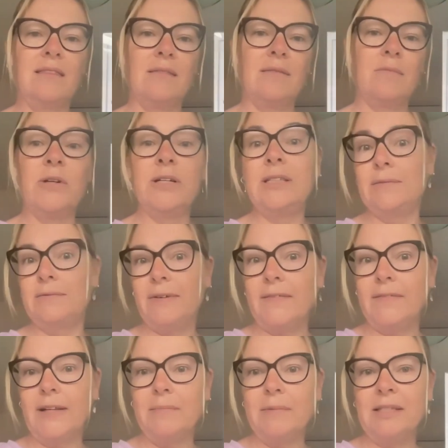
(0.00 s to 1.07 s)
what is the
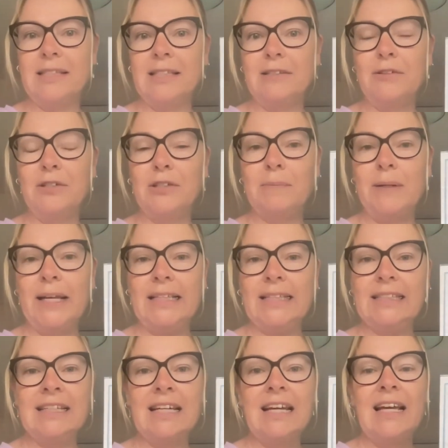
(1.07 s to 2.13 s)
five elements in the first
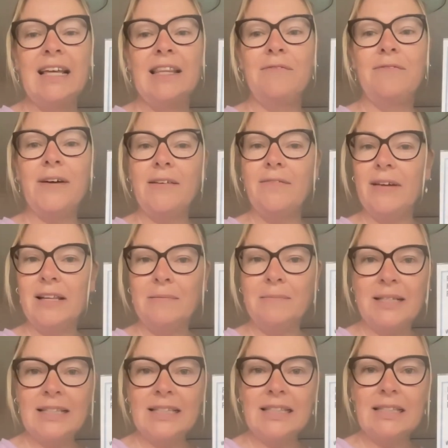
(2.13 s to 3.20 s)
place? The five
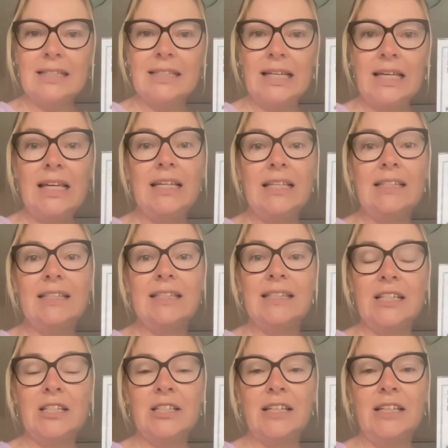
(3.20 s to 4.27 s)
elements is
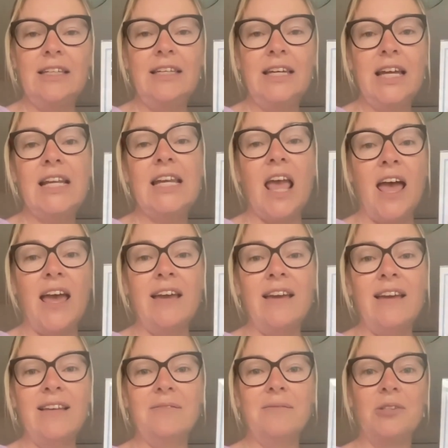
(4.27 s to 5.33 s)
essentially yin and
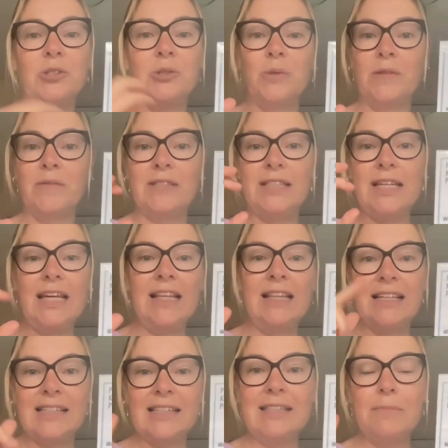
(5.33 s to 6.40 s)
yang, which you would have
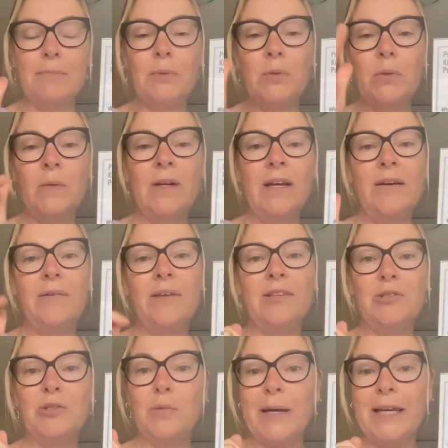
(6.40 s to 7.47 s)
seen that symbol with
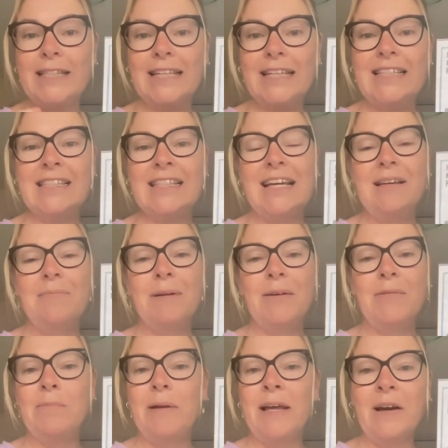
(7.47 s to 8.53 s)
the two paisleys,
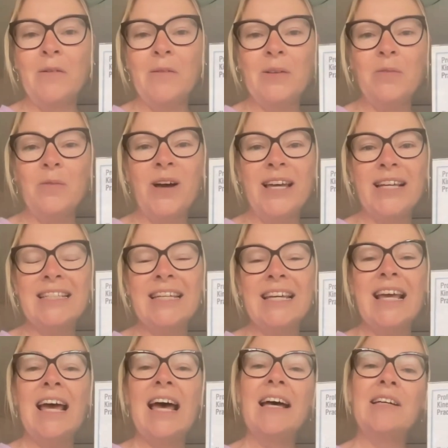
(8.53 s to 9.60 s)
one black, one white.
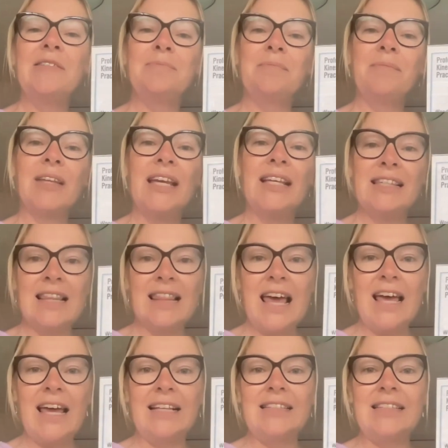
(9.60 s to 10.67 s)
It's
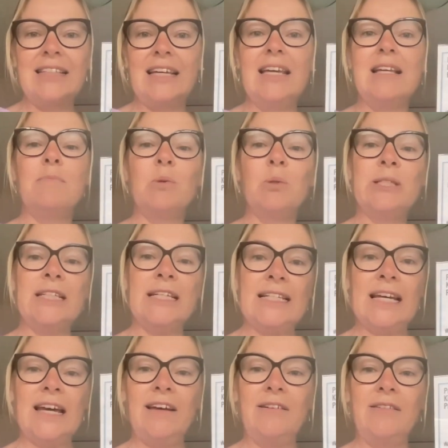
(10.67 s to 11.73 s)
that in more
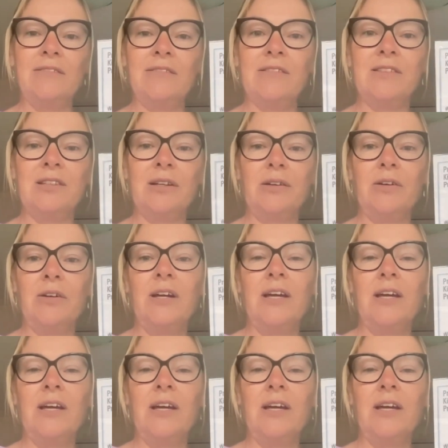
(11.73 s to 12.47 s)
detail. So